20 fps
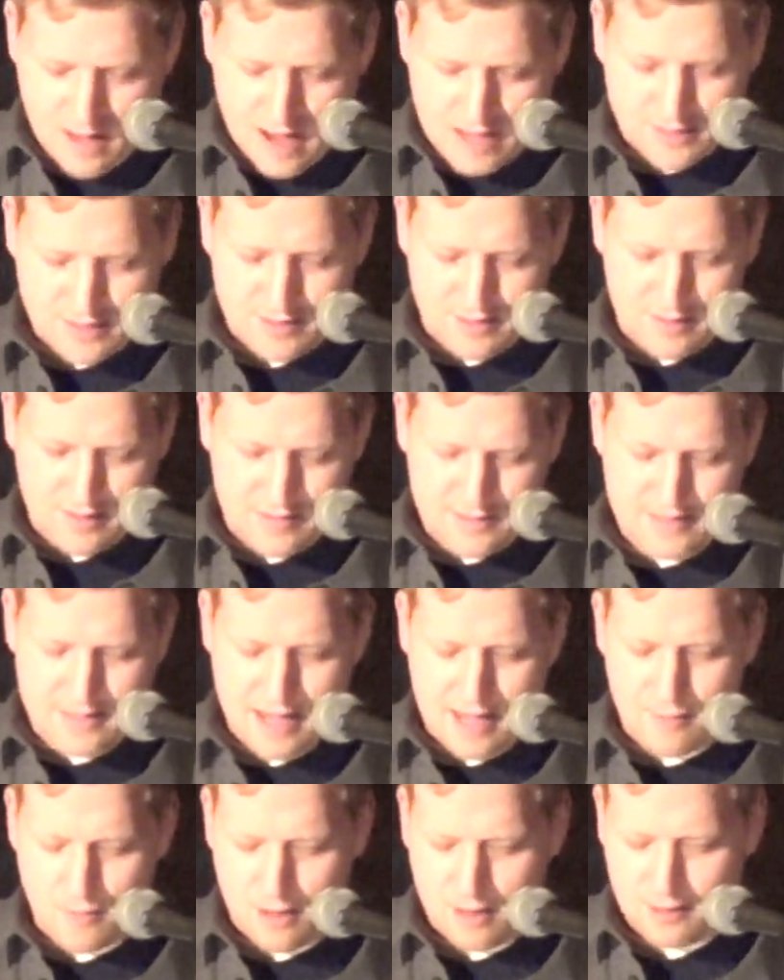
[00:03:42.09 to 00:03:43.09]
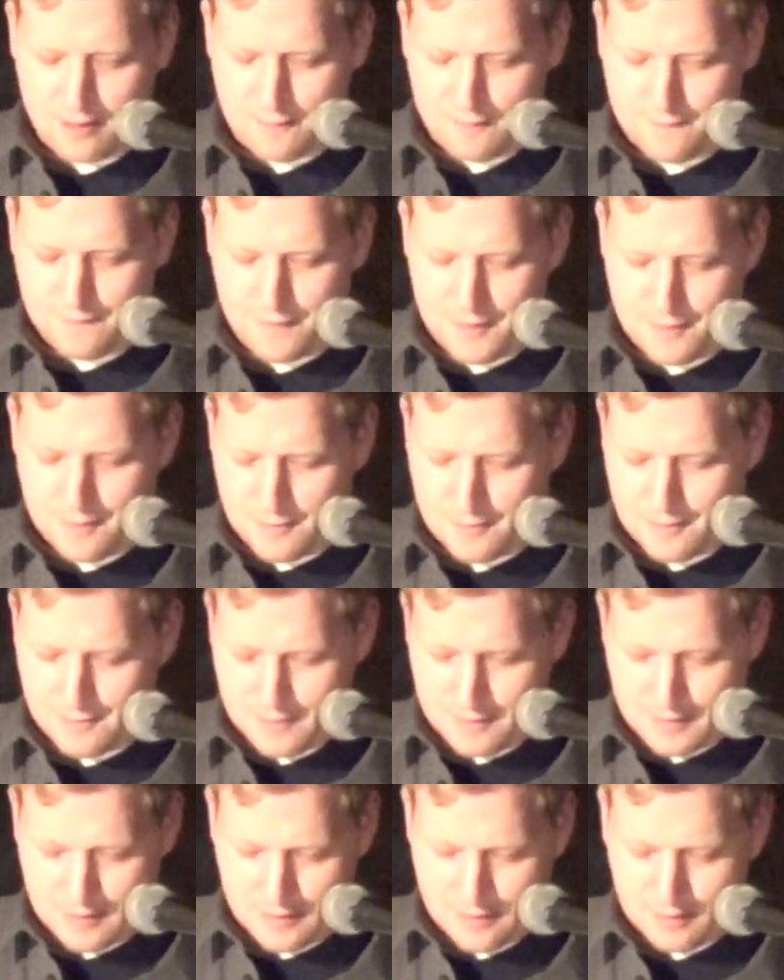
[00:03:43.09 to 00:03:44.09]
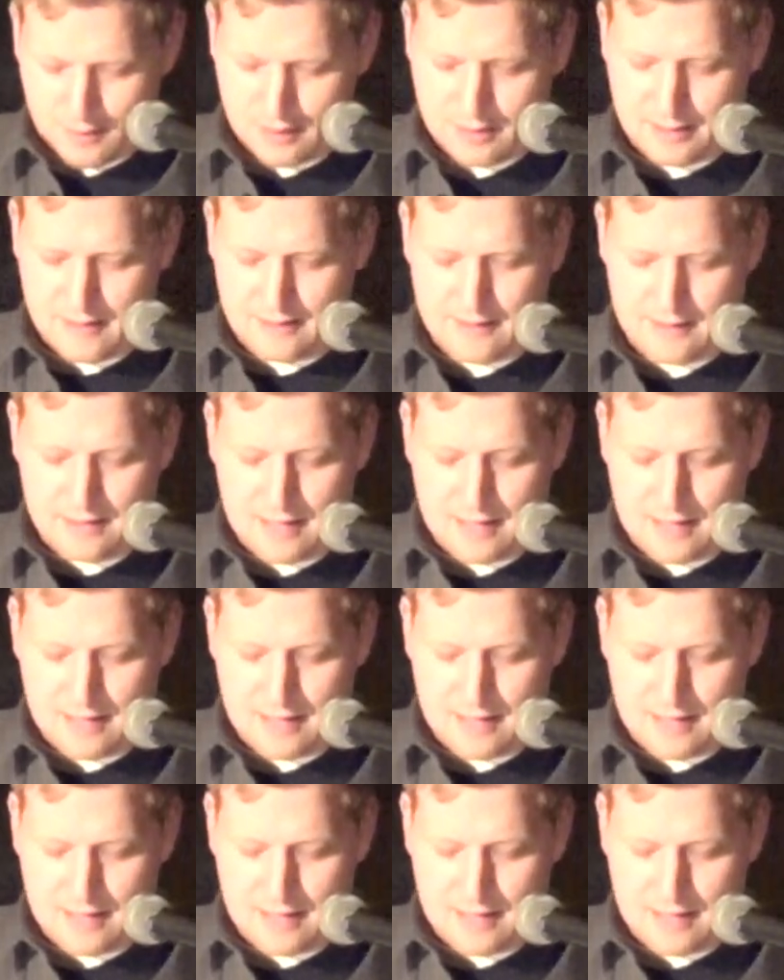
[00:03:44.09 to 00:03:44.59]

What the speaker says: I stood on the sidewalk confused, looked at the